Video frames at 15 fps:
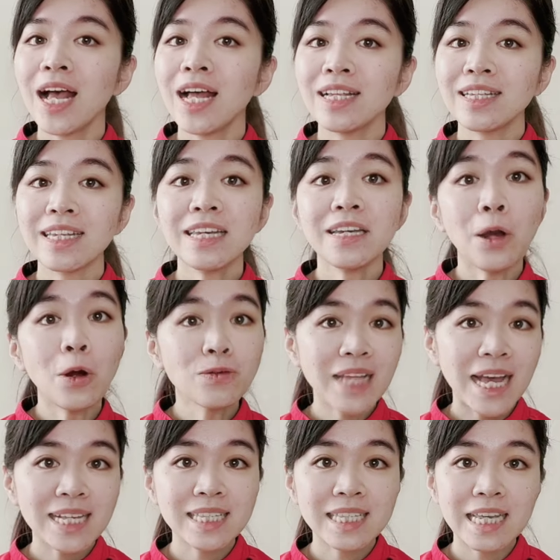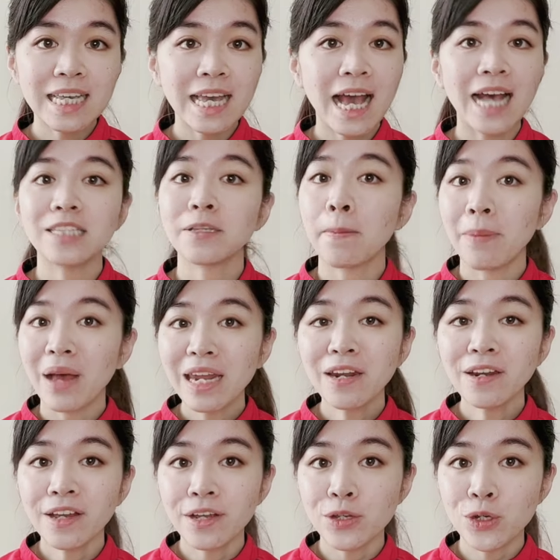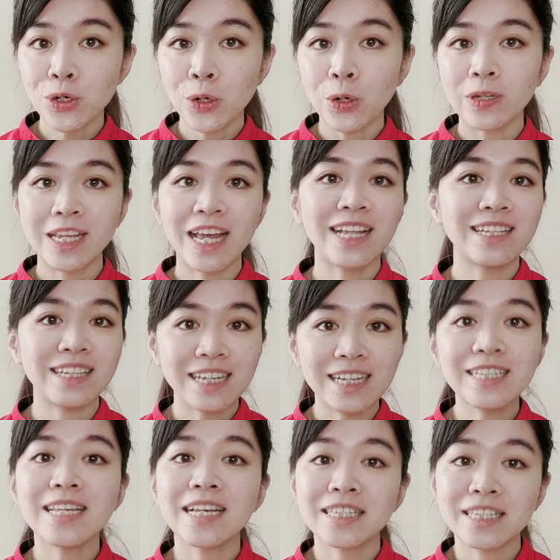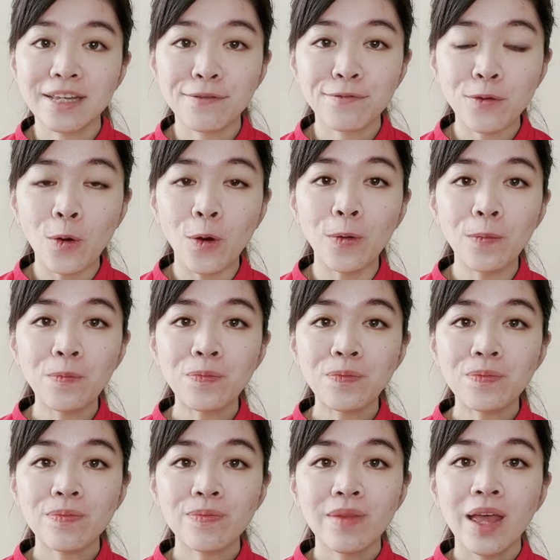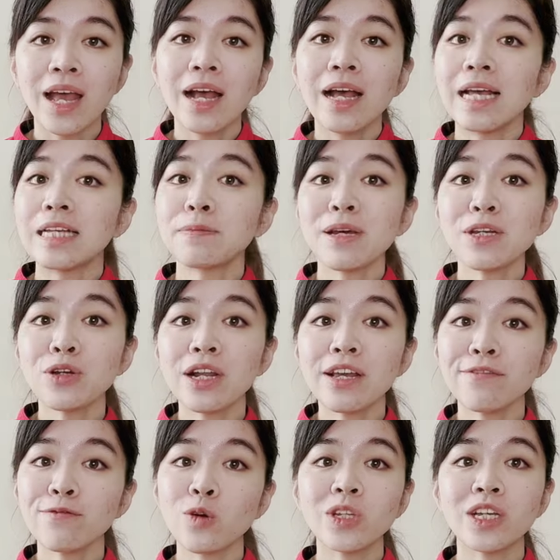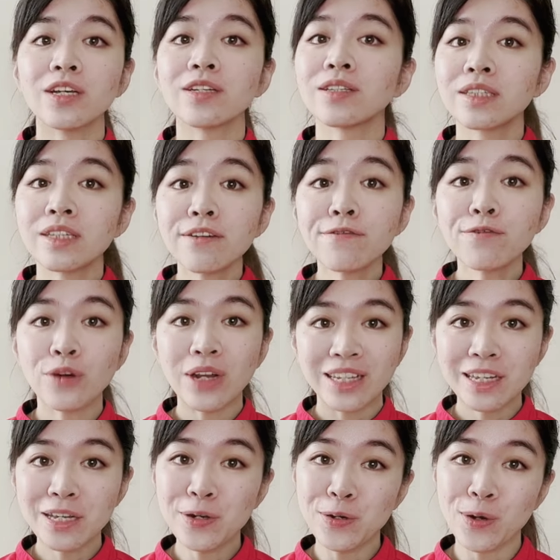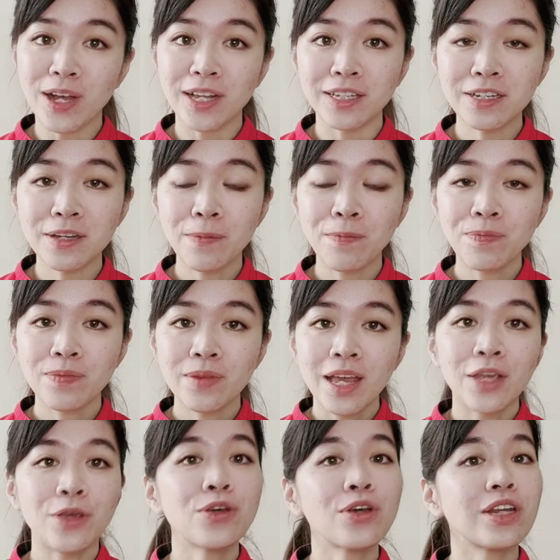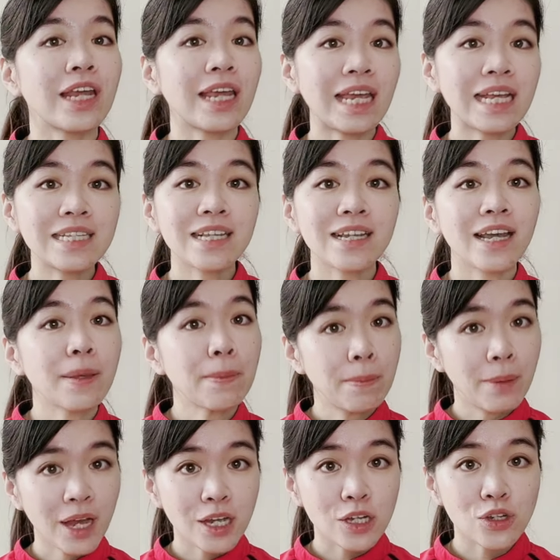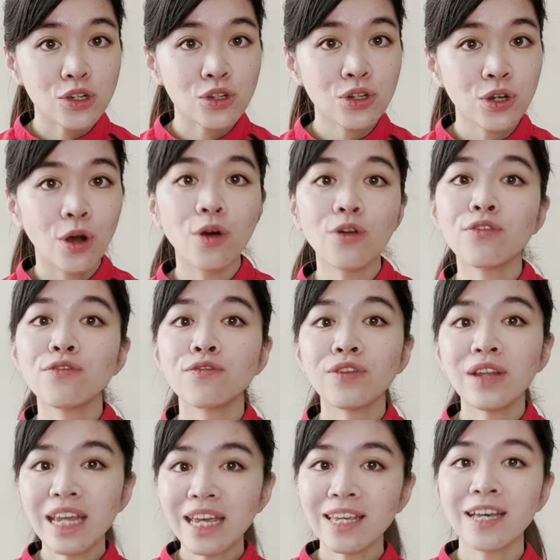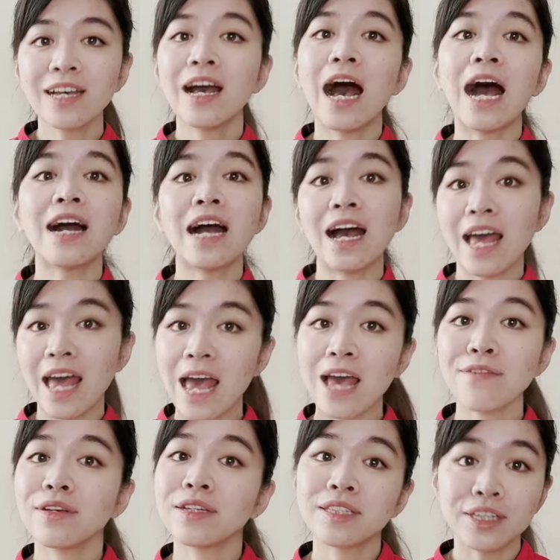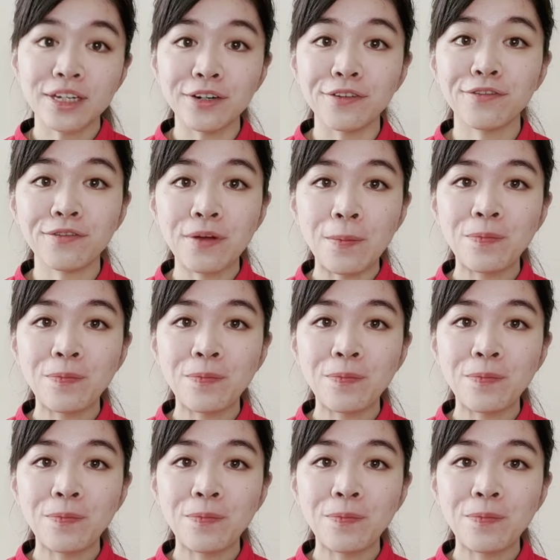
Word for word: D09C has a better control than D64, especially for the serve return round. You could easily push or flick on a heavy serve.